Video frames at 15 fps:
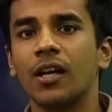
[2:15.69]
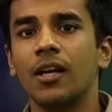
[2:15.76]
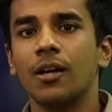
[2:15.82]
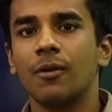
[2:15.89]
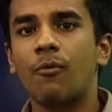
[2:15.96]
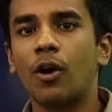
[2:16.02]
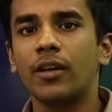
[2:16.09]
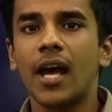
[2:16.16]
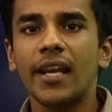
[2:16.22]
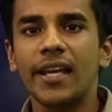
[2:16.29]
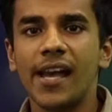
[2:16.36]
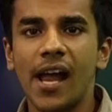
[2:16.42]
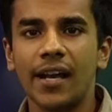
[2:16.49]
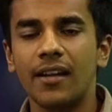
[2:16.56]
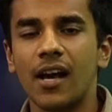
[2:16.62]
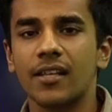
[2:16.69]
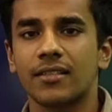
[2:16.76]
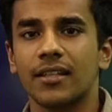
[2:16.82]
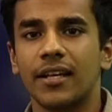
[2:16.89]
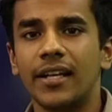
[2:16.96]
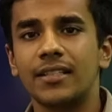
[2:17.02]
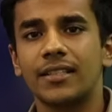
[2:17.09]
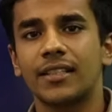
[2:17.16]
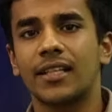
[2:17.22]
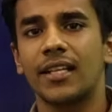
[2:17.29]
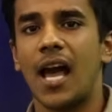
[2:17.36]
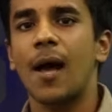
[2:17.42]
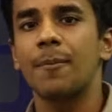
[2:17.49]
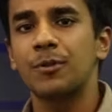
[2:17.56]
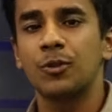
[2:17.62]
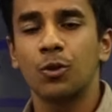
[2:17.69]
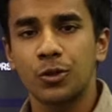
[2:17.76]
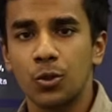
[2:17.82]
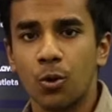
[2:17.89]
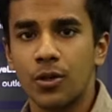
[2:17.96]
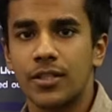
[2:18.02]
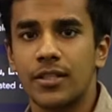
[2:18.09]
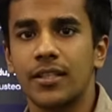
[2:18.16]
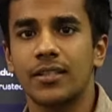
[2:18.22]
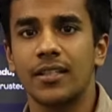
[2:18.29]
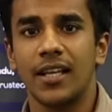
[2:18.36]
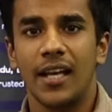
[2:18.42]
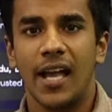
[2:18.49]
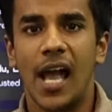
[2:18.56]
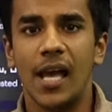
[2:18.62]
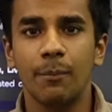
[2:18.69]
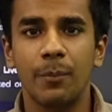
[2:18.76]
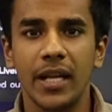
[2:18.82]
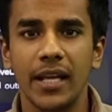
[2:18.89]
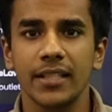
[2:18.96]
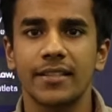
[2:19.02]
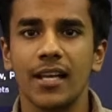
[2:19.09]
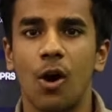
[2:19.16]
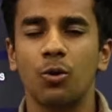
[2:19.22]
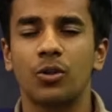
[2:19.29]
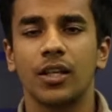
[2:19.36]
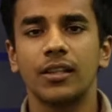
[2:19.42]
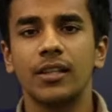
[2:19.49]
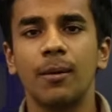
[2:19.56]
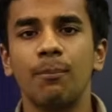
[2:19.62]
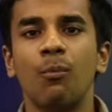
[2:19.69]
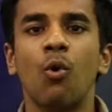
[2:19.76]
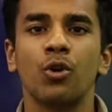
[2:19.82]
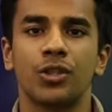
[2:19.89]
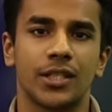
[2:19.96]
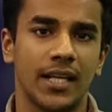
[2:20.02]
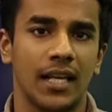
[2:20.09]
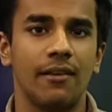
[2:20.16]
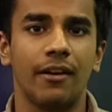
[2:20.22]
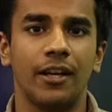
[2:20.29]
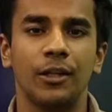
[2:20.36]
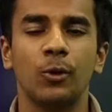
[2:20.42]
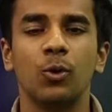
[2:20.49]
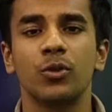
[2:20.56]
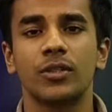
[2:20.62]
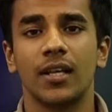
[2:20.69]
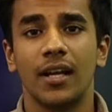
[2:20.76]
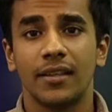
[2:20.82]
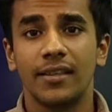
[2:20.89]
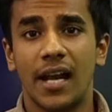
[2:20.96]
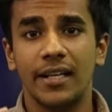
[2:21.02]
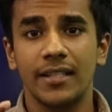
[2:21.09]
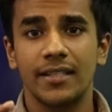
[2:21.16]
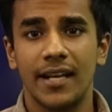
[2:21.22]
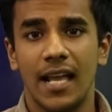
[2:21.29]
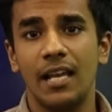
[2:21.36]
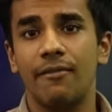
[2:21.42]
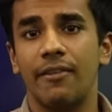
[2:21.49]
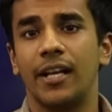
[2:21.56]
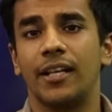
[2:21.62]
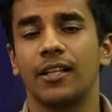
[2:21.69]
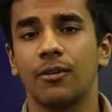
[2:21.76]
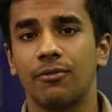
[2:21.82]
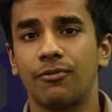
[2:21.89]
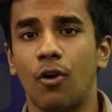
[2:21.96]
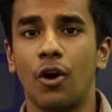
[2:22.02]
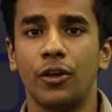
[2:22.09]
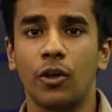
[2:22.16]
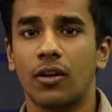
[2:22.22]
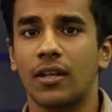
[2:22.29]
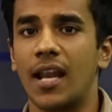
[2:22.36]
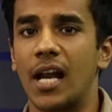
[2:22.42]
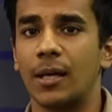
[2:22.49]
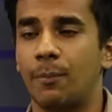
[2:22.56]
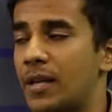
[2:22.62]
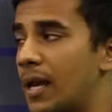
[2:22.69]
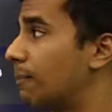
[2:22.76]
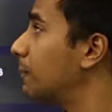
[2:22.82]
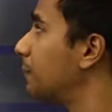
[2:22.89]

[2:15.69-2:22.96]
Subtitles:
What our AI does, it scraps those sources and brings out the most relevant news that is relevant for your CLAT prep.